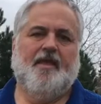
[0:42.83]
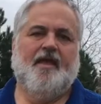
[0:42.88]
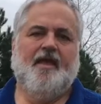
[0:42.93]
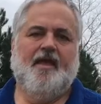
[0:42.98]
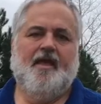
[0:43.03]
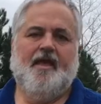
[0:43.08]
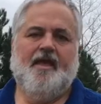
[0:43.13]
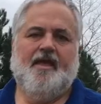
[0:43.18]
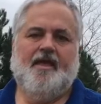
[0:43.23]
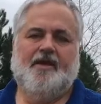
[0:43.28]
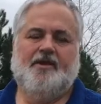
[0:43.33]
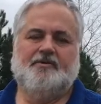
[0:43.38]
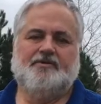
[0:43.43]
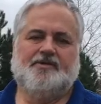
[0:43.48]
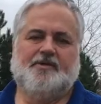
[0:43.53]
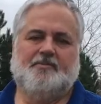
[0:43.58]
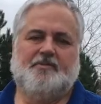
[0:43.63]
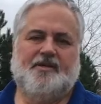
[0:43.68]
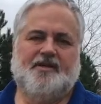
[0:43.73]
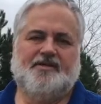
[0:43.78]
It was
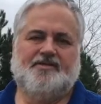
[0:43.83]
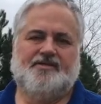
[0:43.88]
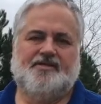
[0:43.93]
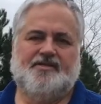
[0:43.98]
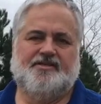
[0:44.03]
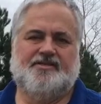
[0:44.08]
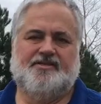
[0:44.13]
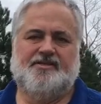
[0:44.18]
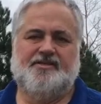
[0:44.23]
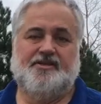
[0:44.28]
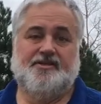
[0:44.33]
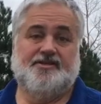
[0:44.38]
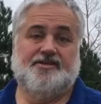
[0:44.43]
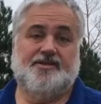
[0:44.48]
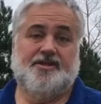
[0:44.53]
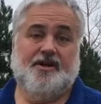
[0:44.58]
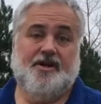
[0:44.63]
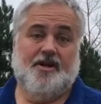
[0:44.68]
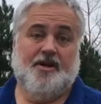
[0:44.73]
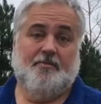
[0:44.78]
a place that still
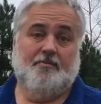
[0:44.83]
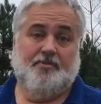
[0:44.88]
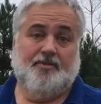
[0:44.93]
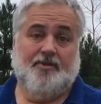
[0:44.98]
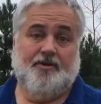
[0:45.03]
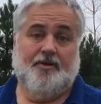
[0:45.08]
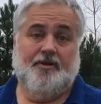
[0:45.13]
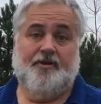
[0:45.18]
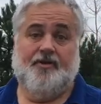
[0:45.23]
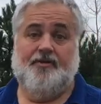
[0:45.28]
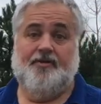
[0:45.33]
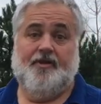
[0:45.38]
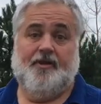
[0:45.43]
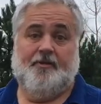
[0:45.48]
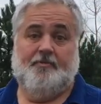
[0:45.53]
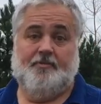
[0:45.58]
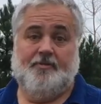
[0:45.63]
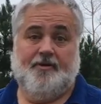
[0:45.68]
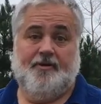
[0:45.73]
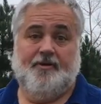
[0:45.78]
charbroiled
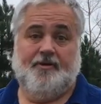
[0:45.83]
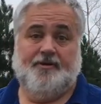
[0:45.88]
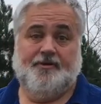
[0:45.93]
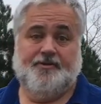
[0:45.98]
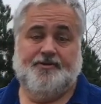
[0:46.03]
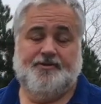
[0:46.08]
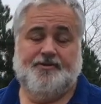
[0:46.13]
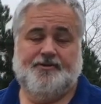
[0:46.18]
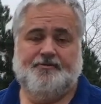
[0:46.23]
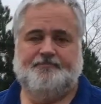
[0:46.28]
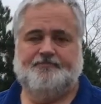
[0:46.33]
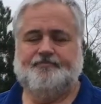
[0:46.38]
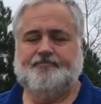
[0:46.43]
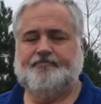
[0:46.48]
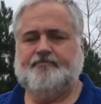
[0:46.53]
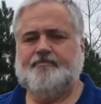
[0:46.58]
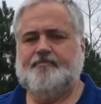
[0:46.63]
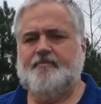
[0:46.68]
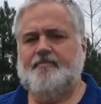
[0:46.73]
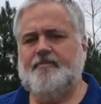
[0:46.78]
their burgers.
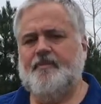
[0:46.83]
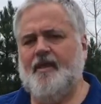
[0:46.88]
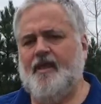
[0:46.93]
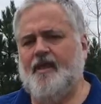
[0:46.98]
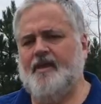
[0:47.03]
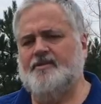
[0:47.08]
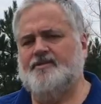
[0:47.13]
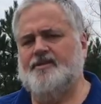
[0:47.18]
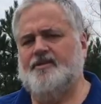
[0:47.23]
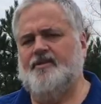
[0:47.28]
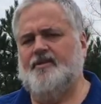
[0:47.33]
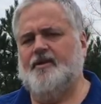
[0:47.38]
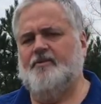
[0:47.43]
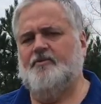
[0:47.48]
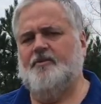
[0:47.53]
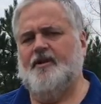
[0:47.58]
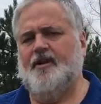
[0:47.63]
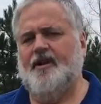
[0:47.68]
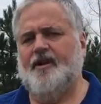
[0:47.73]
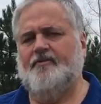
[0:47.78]
I was in there
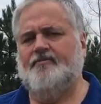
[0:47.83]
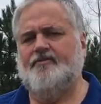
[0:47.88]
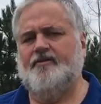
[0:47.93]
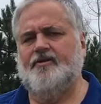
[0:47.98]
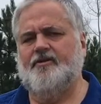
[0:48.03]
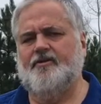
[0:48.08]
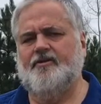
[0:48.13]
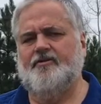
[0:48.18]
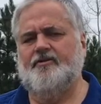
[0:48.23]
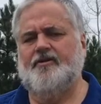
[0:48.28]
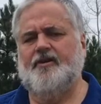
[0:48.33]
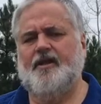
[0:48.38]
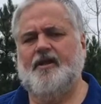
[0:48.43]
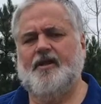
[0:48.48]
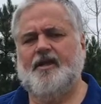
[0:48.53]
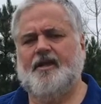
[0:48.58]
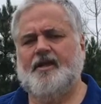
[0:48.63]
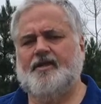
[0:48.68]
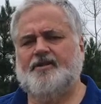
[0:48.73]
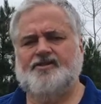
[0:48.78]
one afternoon
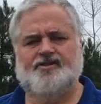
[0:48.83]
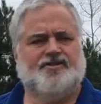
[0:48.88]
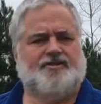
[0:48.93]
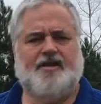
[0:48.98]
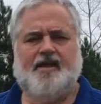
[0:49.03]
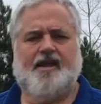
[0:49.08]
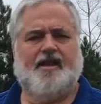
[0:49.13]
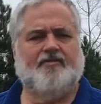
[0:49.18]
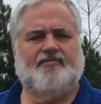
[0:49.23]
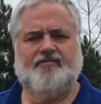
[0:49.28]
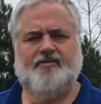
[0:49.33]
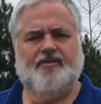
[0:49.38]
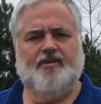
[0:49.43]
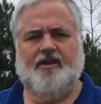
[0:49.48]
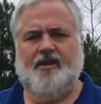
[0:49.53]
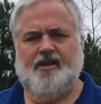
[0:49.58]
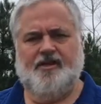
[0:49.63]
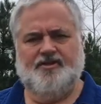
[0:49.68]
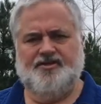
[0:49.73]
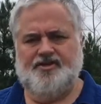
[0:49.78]
just after the
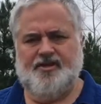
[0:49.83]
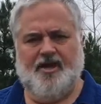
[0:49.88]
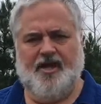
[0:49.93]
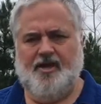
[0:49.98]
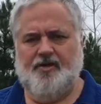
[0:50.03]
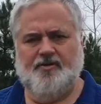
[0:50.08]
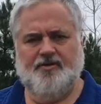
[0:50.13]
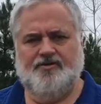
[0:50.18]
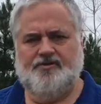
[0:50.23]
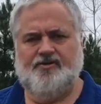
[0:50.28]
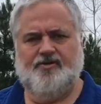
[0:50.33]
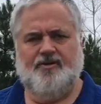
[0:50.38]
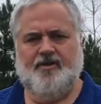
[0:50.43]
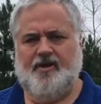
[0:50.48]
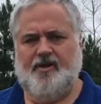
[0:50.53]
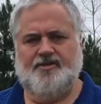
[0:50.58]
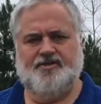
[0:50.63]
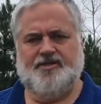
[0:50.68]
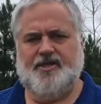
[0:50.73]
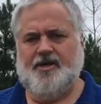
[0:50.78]
lunch hour, so the
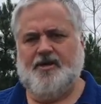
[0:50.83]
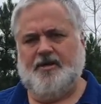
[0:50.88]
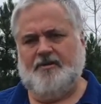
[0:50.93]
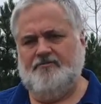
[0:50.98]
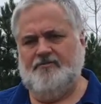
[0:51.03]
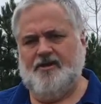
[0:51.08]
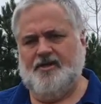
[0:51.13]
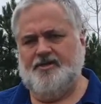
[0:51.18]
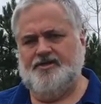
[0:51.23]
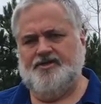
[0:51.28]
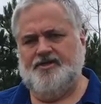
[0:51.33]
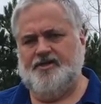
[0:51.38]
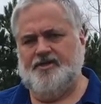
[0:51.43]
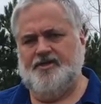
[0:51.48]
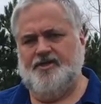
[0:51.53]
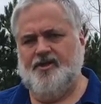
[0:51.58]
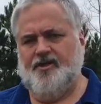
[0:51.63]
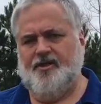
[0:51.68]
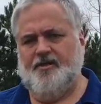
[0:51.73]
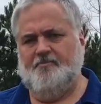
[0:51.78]
lunch hour rush had
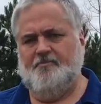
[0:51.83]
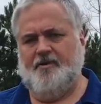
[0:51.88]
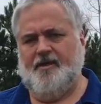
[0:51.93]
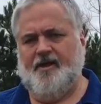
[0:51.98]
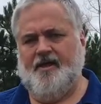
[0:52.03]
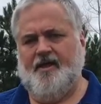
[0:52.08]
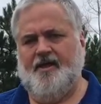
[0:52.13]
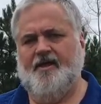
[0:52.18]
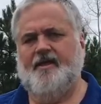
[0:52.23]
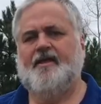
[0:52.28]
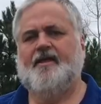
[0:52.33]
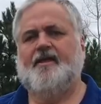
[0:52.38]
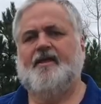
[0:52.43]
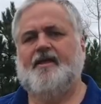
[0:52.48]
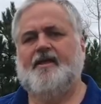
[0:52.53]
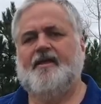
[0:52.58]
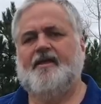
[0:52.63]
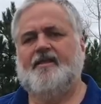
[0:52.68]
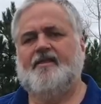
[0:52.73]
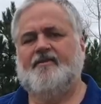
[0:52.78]
gone by.
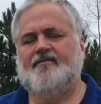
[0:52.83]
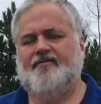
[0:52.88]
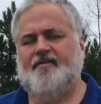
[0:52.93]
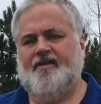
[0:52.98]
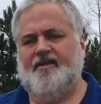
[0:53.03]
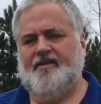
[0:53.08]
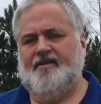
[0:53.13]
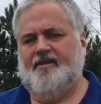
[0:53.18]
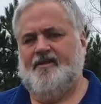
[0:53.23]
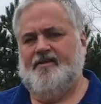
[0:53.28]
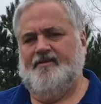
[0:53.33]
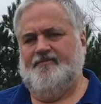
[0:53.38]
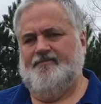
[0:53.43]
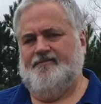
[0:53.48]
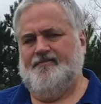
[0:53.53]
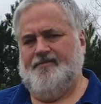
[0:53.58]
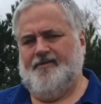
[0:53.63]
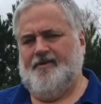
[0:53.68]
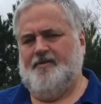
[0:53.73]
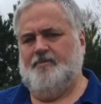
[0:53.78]
The fella in
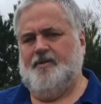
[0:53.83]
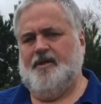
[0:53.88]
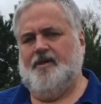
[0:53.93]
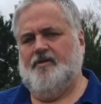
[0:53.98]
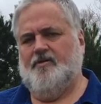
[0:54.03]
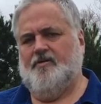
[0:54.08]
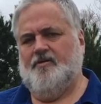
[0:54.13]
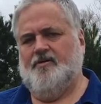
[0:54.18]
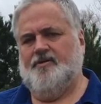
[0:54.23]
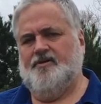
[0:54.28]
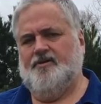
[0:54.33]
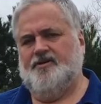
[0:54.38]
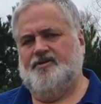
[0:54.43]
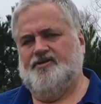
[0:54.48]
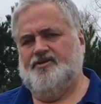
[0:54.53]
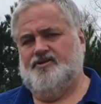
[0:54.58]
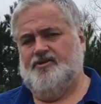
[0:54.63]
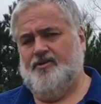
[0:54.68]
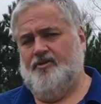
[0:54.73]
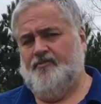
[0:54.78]
front of me ordered
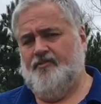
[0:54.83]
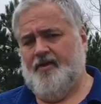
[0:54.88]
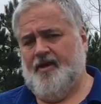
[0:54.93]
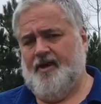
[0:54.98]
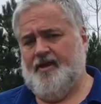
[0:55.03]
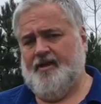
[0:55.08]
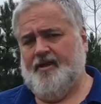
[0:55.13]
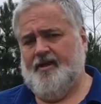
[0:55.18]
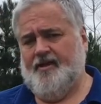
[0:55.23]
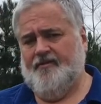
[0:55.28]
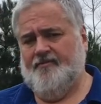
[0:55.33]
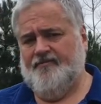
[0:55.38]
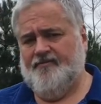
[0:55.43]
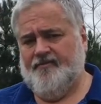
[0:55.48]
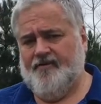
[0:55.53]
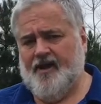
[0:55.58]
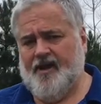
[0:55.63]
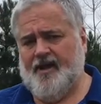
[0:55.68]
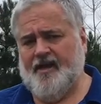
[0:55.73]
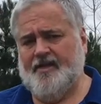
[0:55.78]
Slovakian
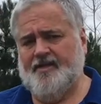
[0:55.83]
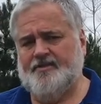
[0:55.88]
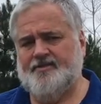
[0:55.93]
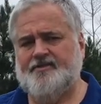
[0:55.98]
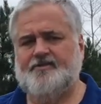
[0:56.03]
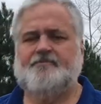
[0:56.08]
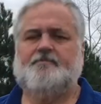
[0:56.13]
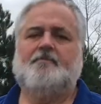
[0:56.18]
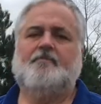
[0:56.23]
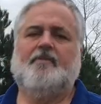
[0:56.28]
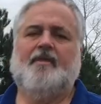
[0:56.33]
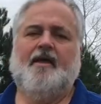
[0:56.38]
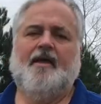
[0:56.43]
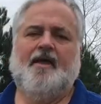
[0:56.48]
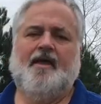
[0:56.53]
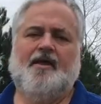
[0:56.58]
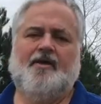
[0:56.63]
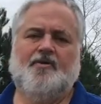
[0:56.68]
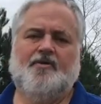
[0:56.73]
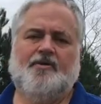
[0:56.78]
fries.
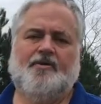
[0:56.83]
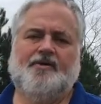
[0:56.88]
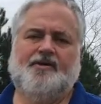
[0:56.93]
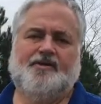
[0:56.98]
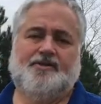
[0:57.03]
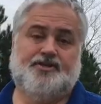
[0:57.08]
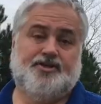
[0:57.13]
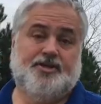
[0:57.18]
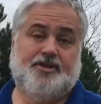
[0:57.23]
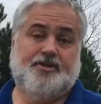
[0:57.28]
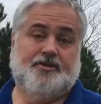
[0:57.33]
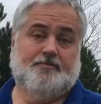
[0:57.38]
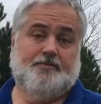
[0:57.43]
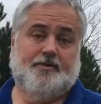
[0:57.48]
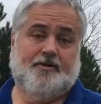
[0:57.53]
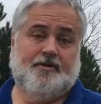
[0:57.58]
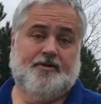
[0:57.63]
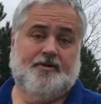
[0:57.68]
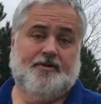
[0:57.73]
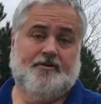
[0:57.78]
I ordered a
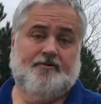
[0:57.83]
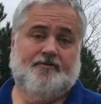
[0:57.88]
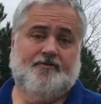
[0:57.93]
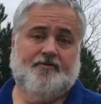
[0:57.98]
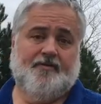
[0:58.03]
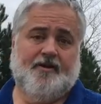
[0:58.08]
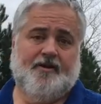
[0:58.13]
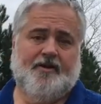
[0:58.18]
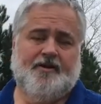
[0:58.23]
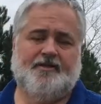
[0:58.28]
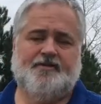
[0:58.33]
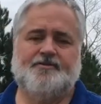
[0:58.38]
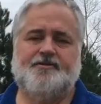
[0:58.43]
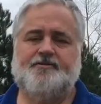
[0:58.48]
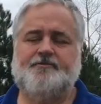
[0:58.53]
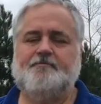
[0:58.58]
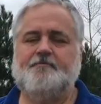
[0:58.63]
cheeseburger and fries.